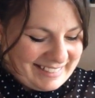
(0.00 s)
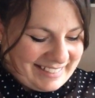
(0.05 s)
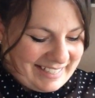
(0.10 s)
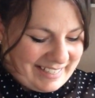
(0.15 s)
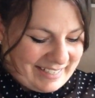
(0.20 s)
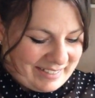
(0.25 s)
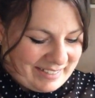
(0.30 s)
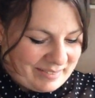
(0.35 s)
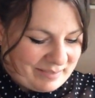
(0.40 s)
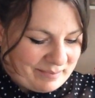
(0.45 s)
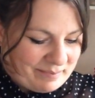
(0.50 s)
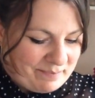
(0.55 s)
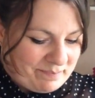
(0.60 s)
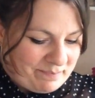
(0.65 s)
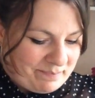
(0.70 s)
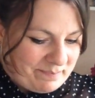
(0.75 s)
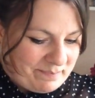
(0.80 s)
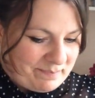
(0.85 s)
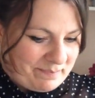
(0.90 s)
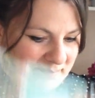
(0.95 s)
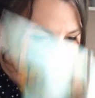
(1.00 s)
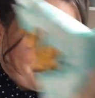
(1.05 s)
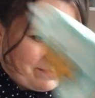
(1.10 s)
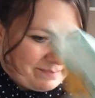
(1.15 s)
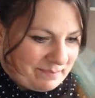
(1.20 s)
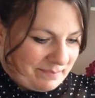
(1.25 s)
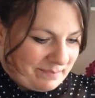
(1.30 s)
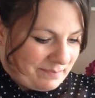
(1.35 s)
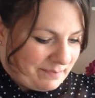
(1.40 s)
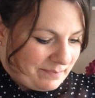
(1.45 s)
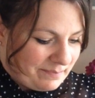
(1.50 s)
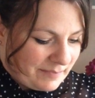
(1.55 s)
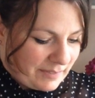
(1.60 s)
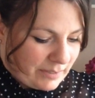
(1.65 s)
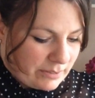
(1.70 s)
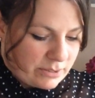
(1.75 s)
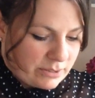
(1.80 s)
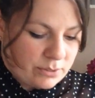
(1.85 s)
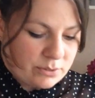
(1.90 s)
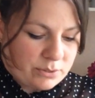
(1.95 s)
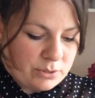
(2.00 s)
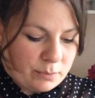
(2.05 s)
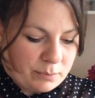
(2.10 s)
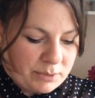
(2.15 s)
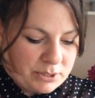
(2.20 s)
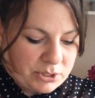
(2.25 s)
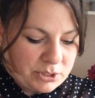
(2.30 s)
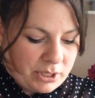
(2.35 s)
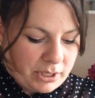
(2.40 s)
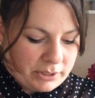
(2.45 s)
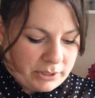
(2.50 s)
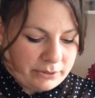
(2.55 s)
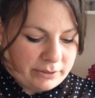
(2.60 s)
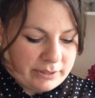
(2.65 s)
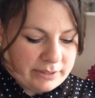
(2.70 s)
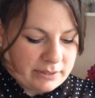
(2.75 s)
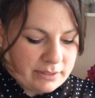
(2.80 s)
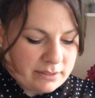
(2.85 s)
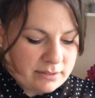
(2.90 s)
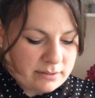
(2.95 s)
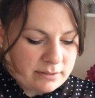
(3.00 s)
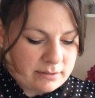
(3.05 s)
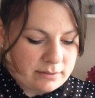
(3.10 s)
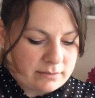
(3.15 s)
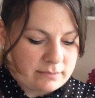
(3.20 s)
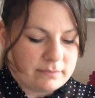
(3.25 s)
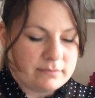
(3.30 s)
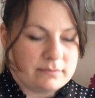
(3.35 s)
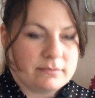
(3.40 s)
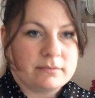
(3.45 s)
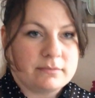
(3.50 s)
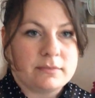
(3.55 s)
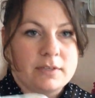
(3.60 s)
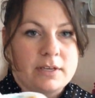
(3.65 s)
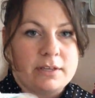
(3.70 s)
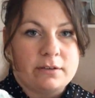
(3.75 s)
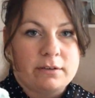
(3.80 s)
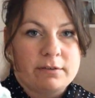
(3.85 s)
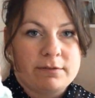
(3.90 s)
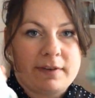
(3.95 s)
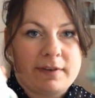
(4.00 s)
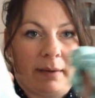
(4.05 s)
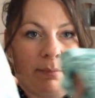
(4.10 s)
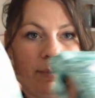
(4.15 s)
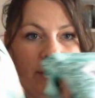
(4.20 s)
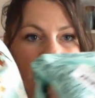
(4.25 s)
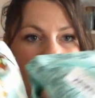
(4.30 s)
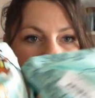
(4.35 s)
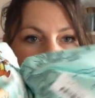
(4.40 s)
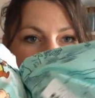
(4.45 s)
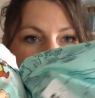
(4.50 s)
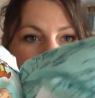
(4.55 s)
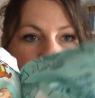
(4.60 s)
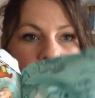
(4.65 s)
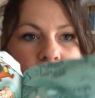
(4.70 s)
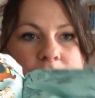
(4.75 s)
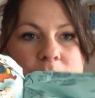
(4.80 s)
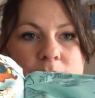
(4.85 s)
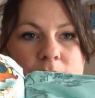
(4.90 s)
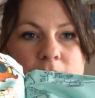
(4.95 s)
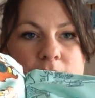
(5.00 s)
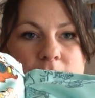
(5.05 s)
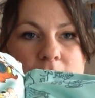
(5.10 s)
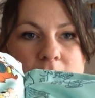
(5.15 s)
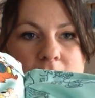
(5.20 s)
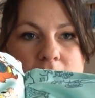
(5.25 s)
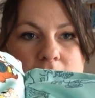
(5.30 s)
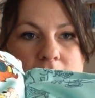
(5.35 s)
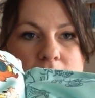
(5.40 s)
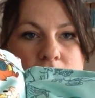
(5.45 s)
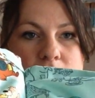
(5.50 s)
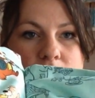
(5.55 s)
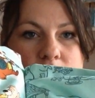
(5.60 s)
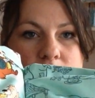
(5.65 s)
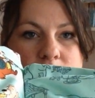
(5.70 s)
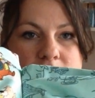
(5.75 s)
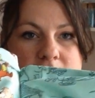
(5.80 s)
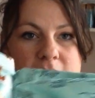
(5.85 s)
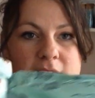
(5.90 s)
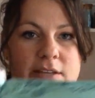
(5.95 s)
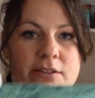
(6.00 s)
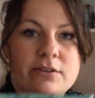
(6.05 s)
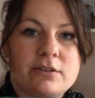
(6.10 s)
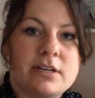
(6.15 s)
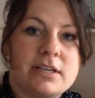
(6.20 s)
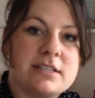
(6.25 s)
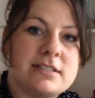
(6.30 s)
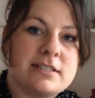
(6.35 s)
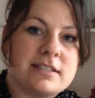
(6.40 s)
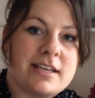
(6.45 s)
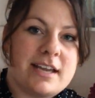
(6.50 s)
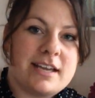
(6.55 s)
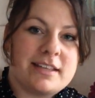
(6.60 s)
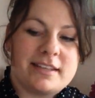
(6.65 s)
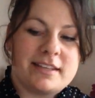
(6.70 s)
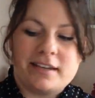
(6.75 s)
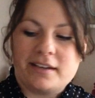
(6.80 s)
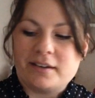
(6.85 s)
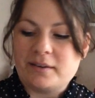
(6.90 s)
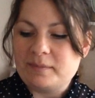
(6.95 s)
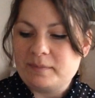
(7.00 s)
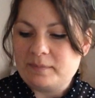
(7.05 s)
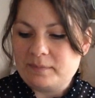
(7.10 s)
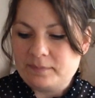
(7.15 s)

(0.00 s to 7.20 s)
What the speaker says: Because there's so much color in this other fabric. So they'll go together nicely, I think.